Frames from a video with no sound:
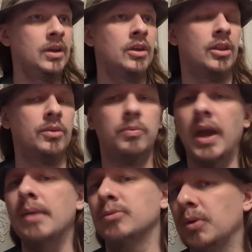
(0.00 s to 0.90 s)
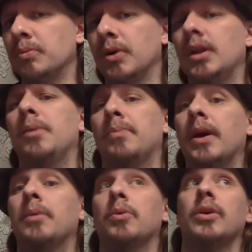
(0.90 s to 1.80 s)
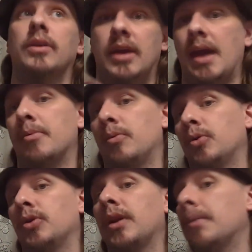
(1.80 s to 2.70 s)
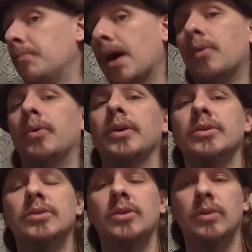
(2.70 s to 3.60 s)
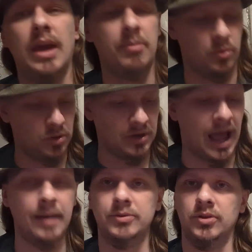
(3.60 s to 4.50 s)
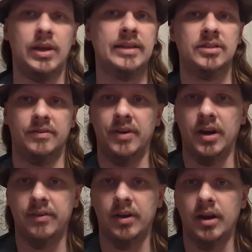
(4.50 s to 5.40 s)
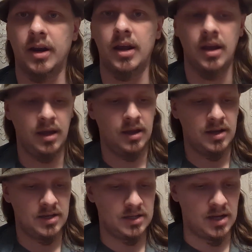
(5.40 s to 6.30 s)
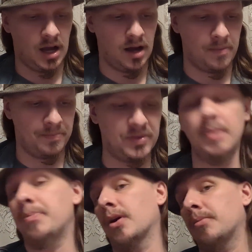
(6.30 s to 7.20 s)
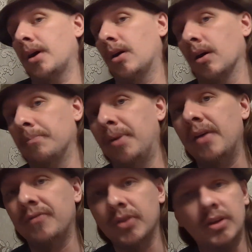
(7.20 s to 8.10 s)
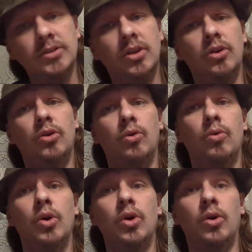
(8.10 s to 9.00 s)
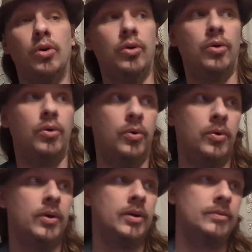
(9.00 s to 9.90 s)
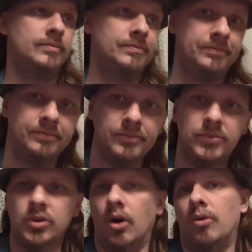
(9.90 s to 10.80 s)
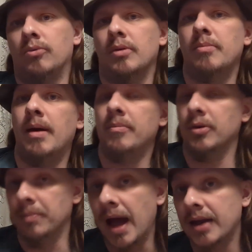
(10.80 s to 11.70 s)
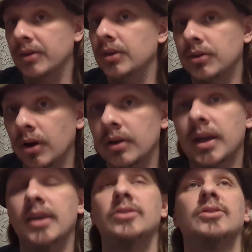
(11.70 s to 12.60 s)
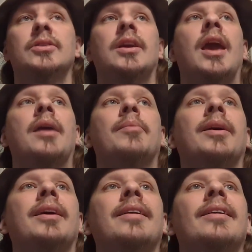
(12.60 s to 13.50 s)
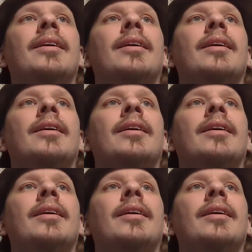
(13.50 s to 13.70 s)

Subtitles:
the games we really played were Gamma World and Mech Warrior. So Gamma World absolutely has a very, very deep part of my heart. But for those of you who don't remember back in the dark ages of gaming,